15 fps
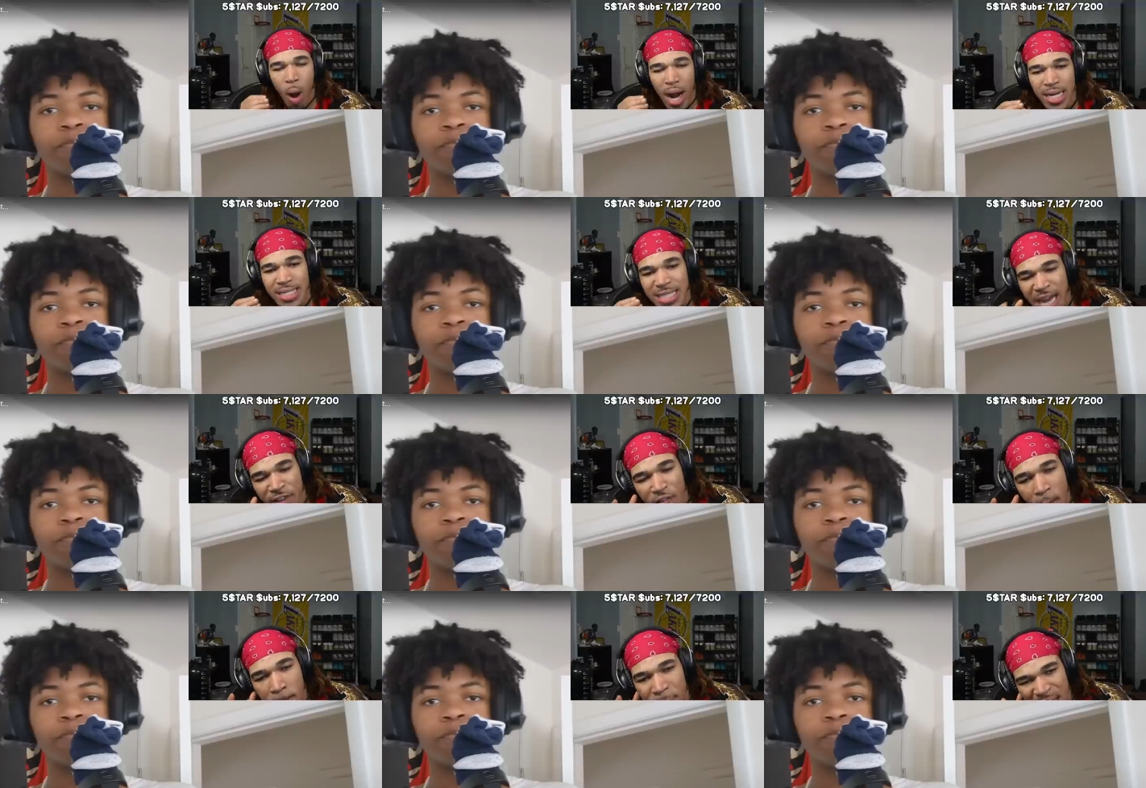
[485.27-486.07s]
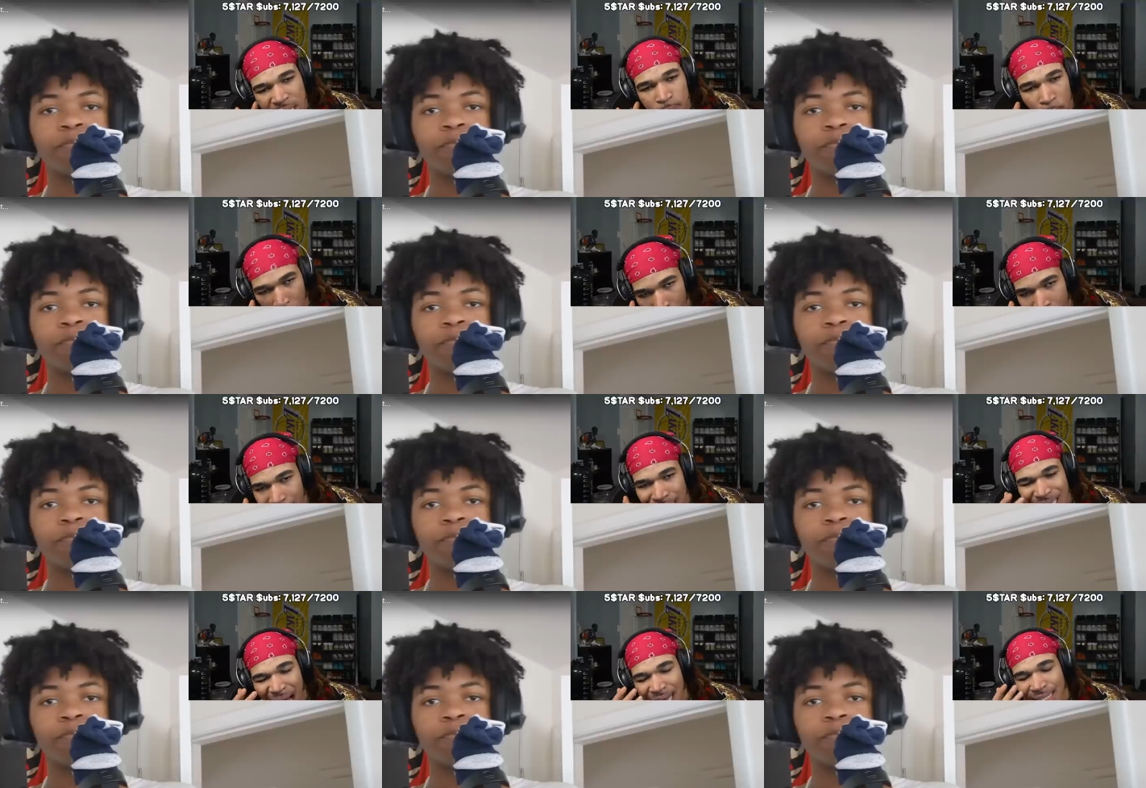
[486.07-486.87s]
Speaker 1: to sniff a butt
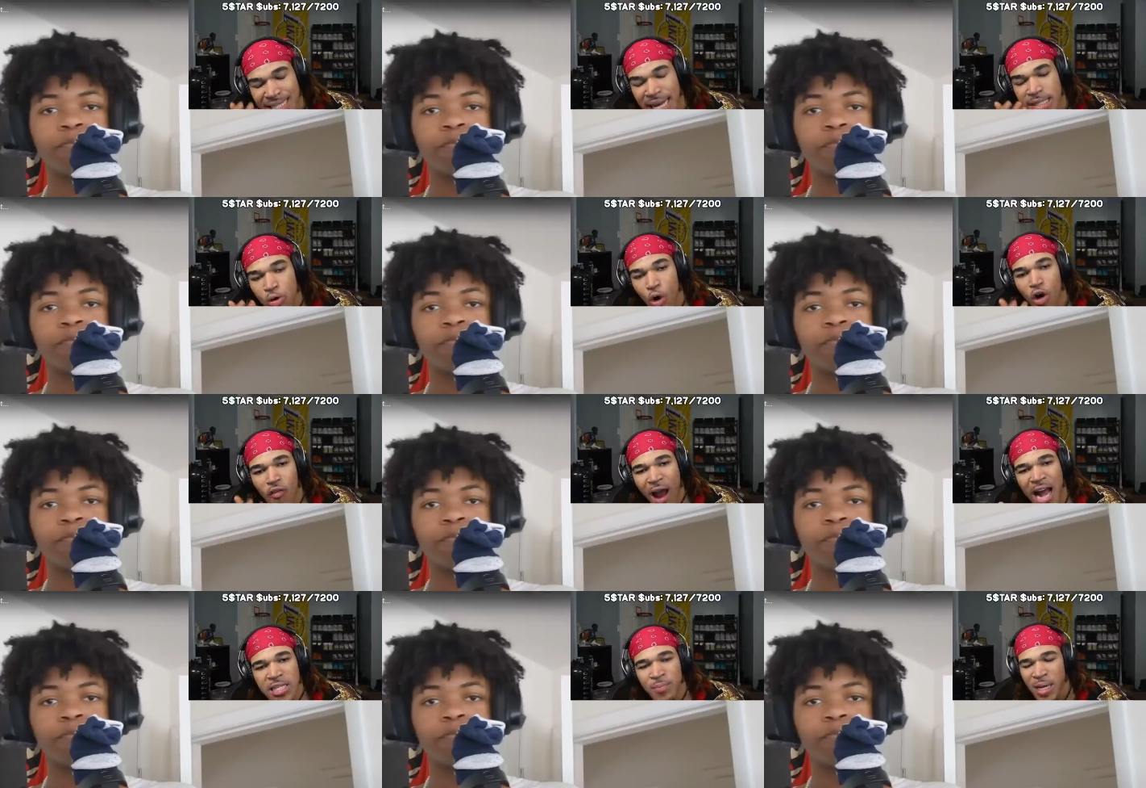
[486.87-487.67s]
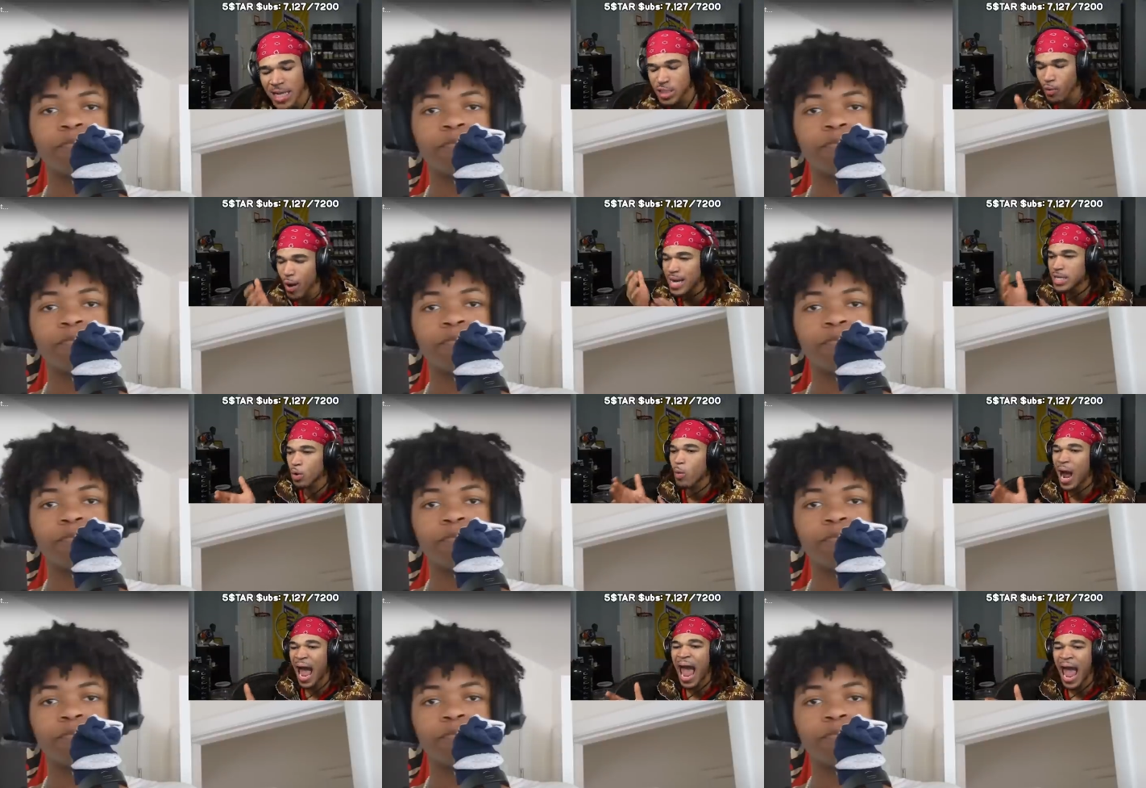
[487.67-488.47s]
is not sexual harassment because you ain't do
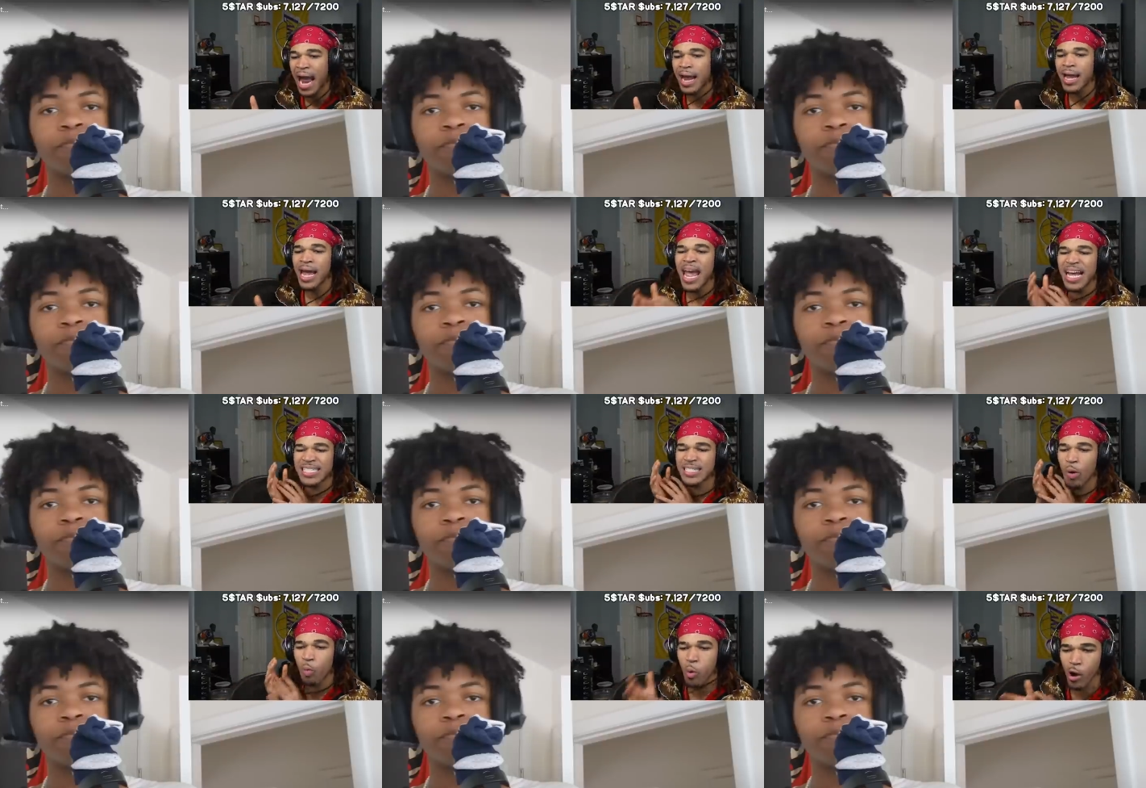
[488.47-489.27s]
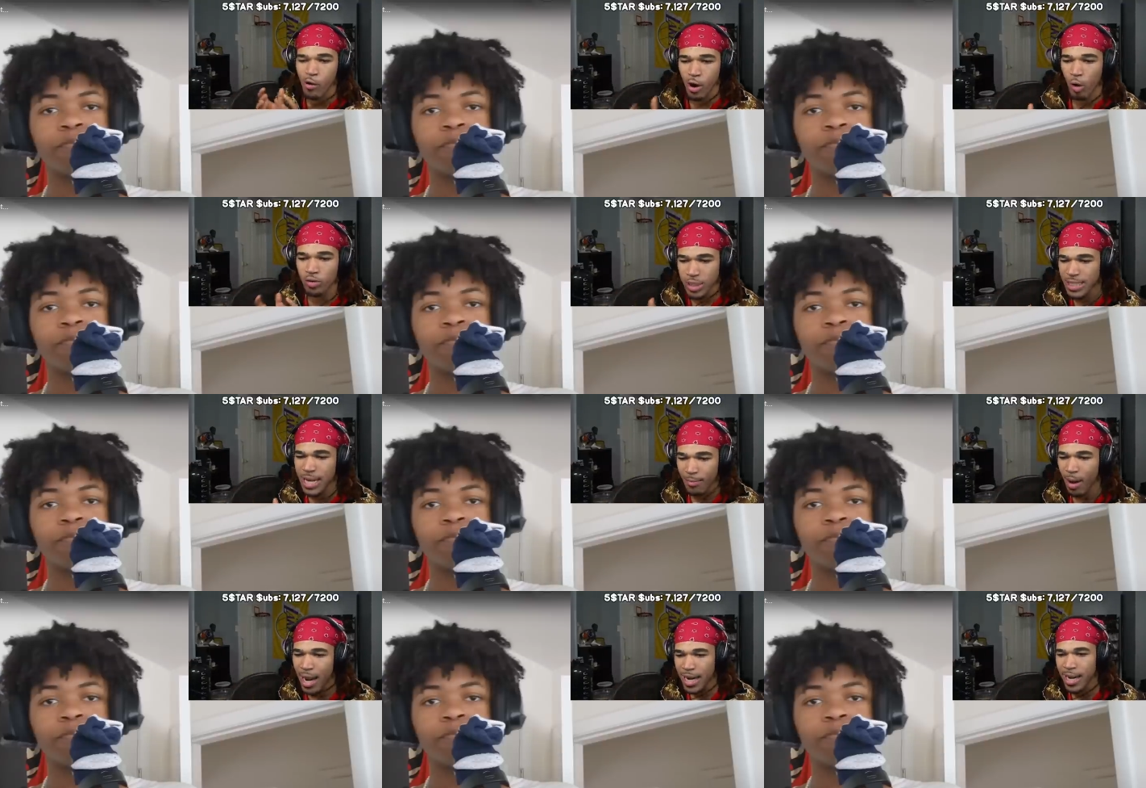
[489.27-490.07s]
an act. It's some weirdo shit,
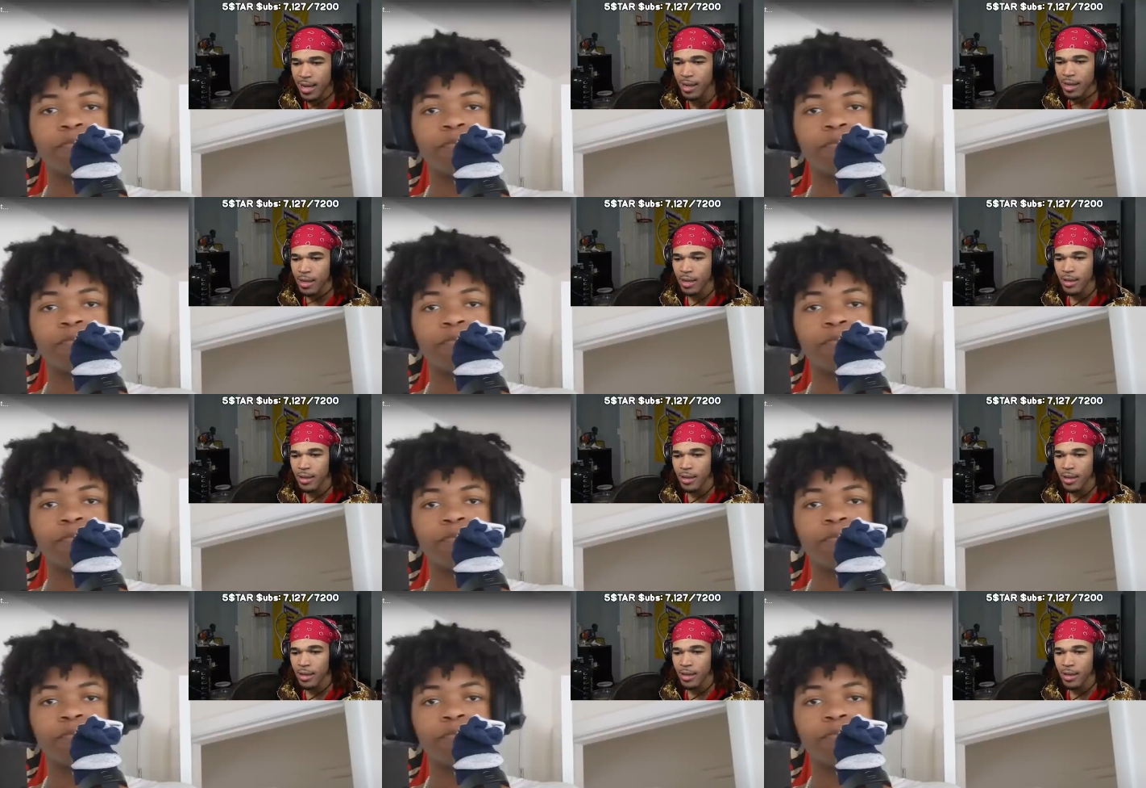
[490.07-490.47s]
my nigga.